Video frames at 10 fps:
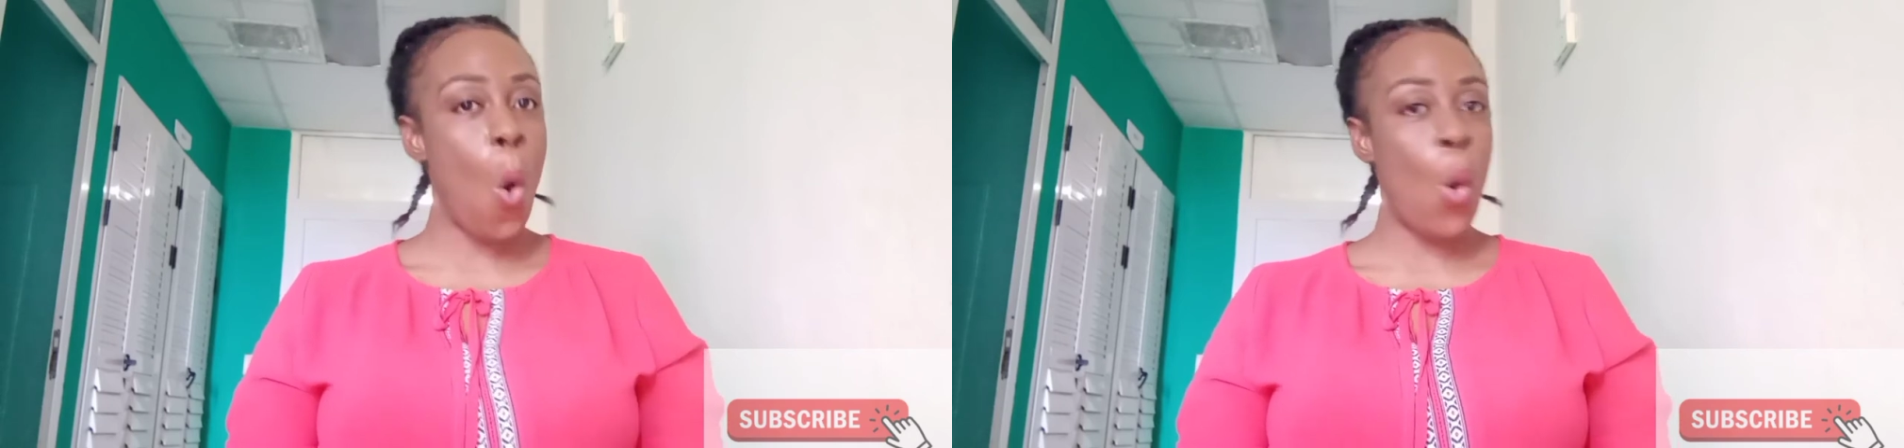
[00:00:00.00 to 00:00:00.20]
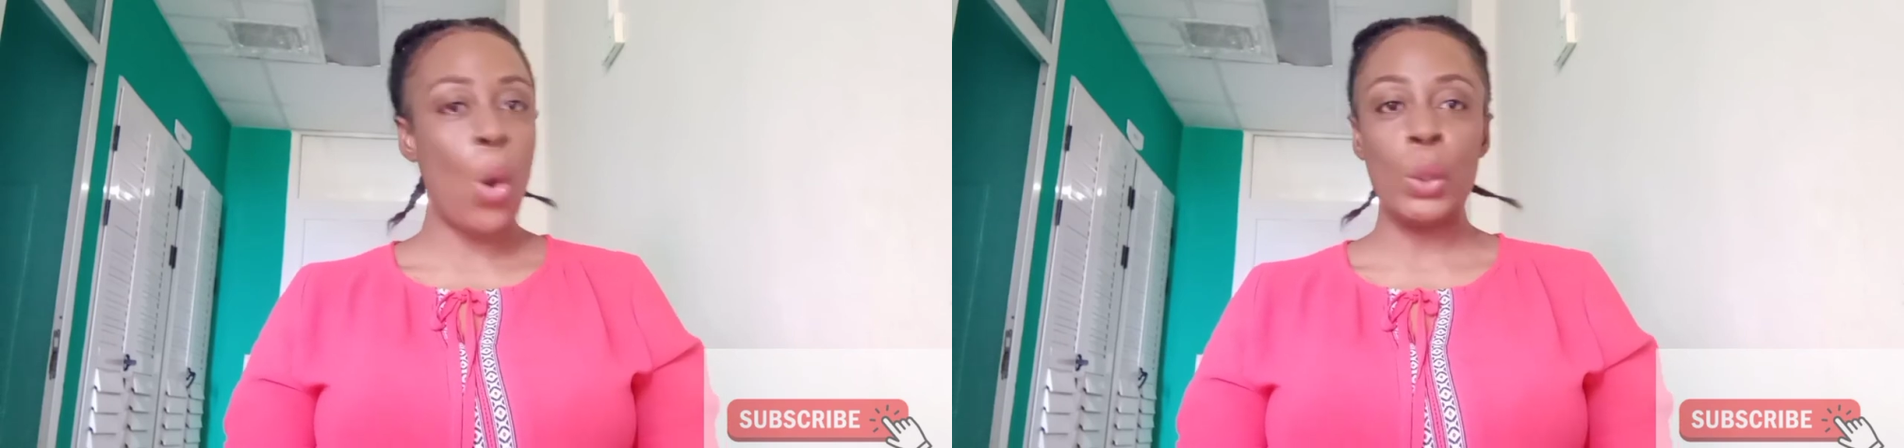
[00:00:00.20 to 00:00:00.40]

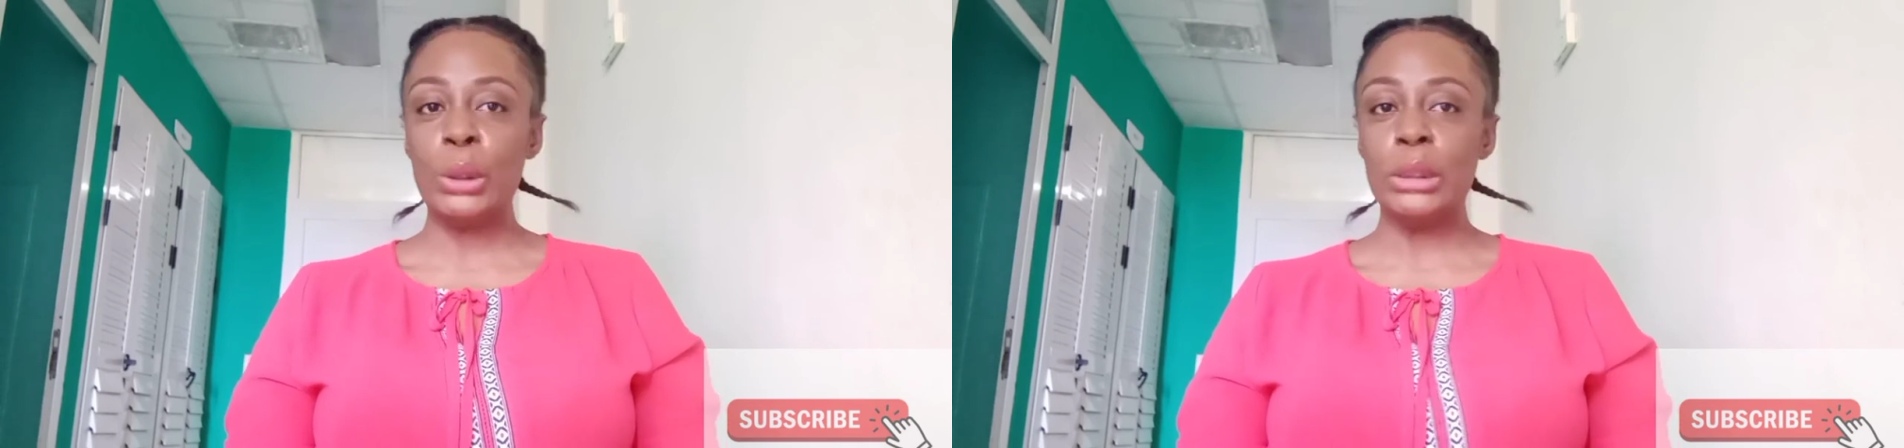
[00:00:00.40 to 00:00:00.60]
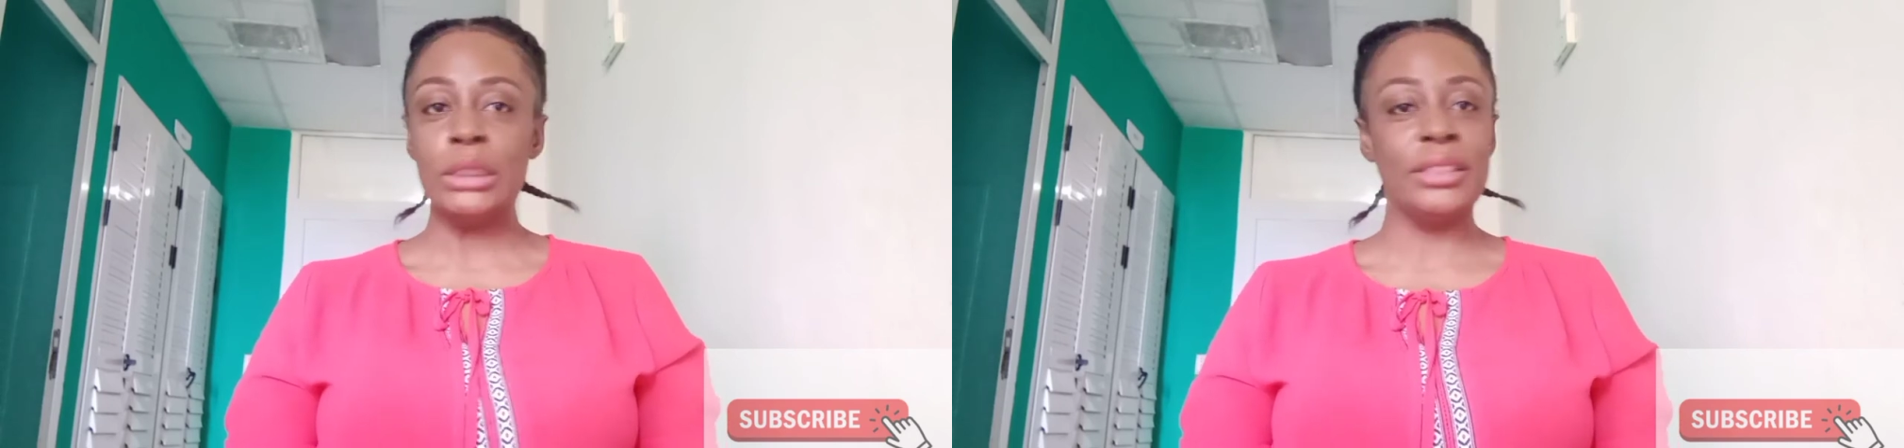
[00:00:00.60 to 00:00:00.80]

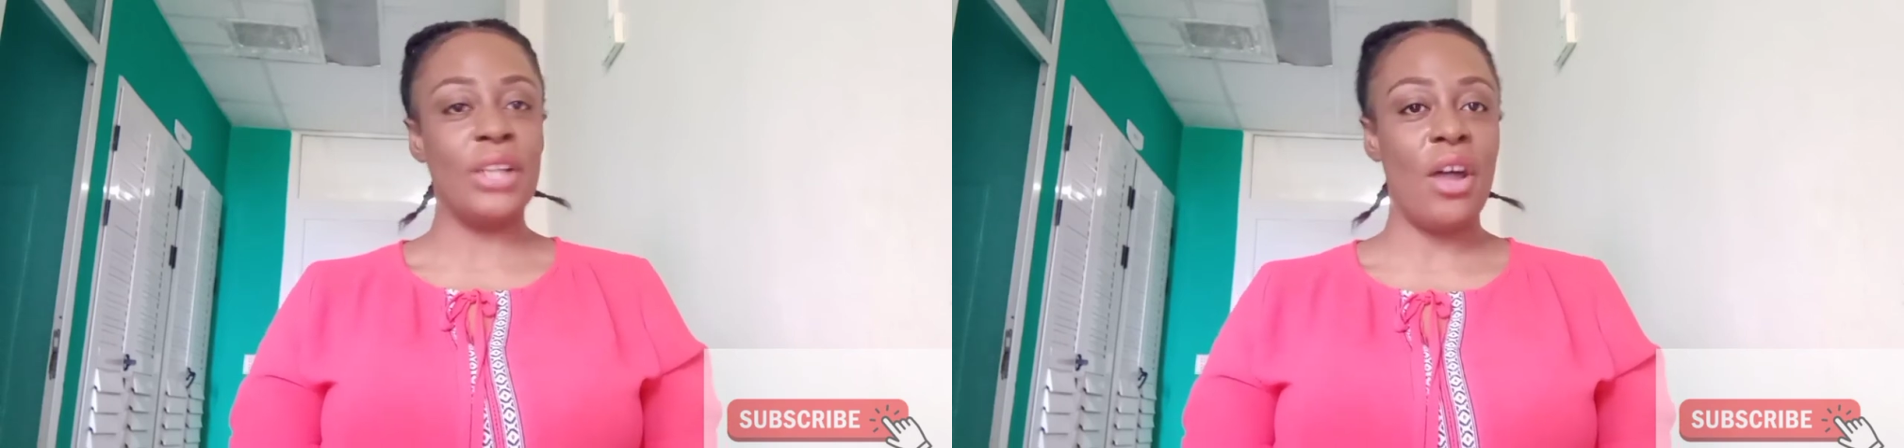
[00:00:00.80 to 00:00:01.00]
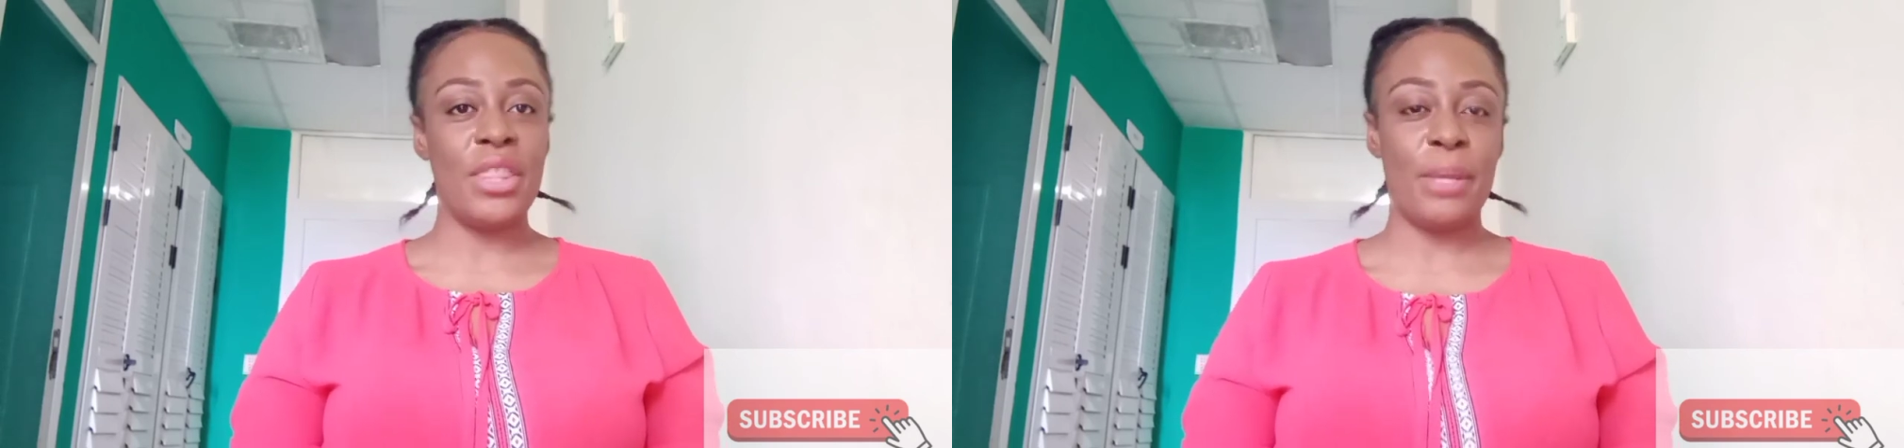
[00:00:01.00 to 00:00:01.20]
old
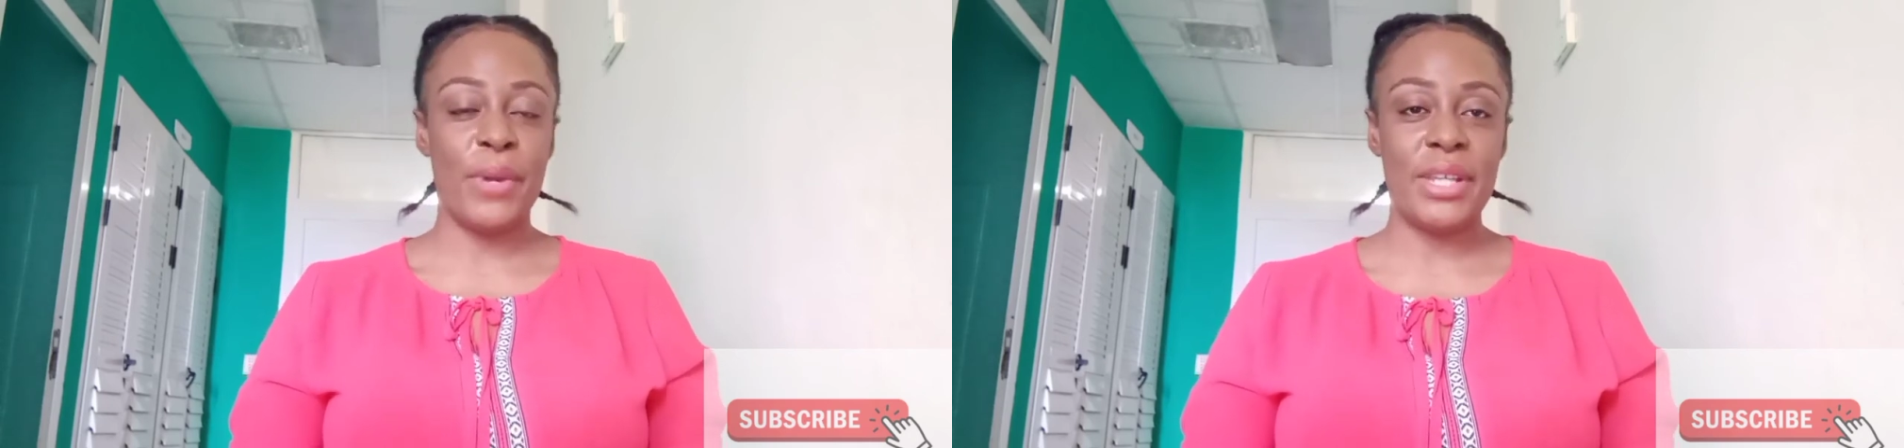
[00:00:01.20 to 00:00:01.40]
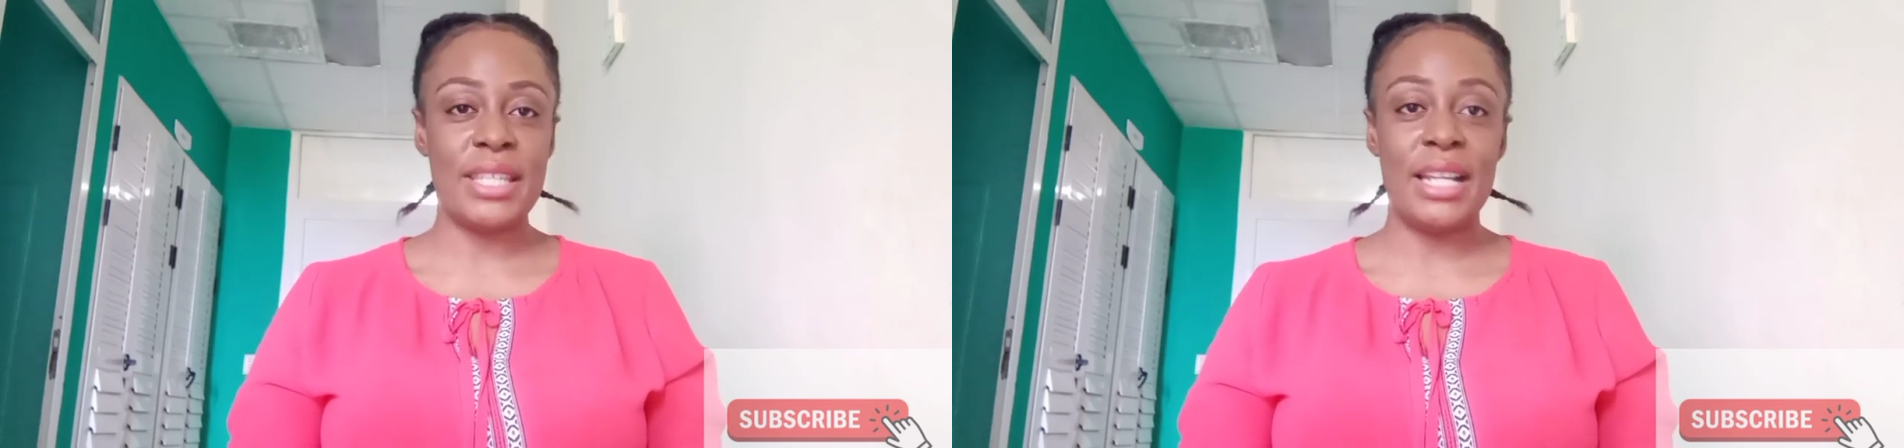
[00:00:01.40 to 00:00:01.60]
other
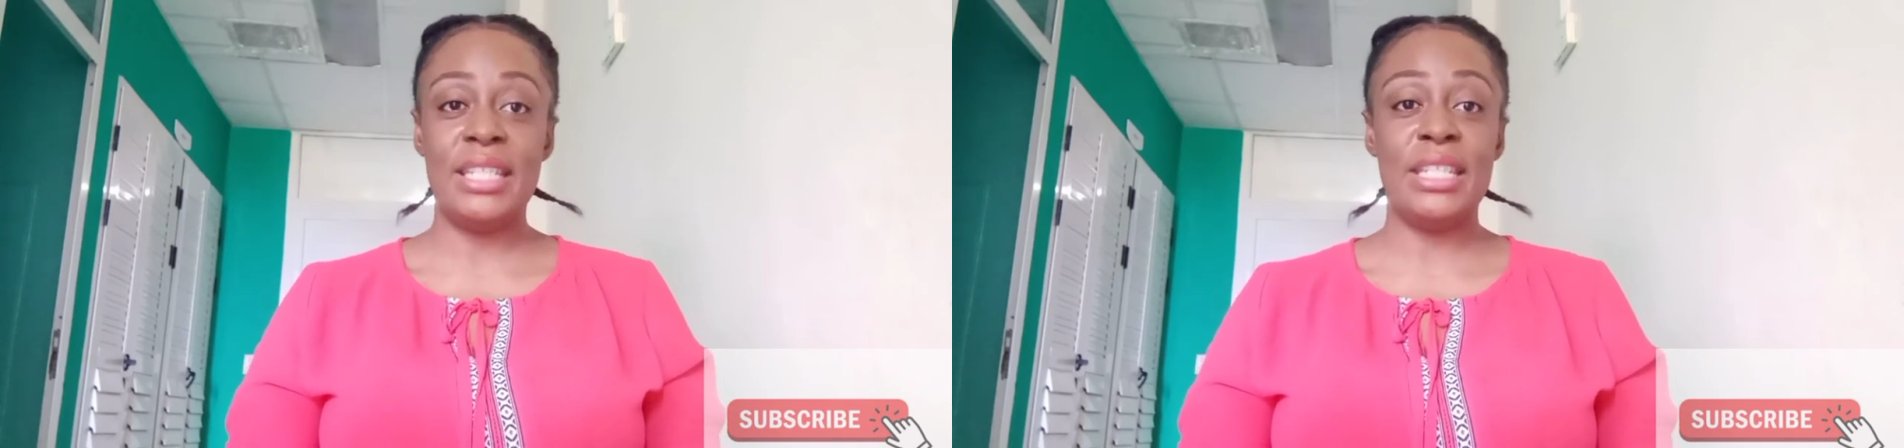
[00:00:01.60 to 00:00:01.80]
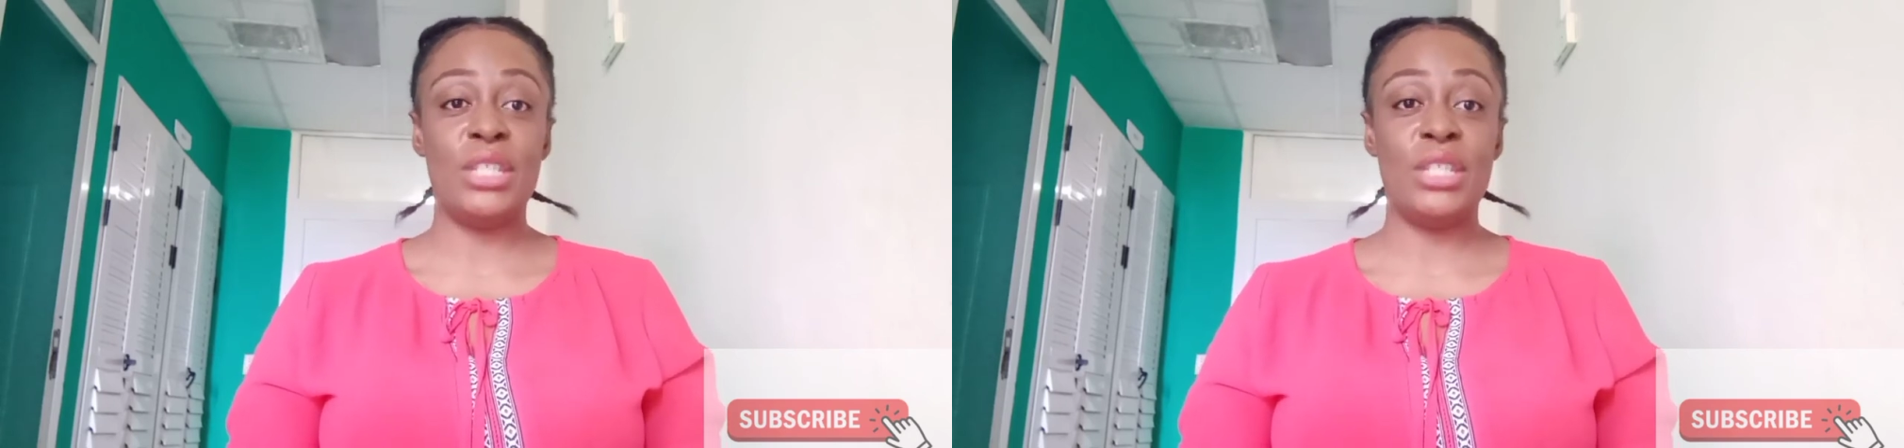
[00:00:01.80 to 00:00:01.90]
personality.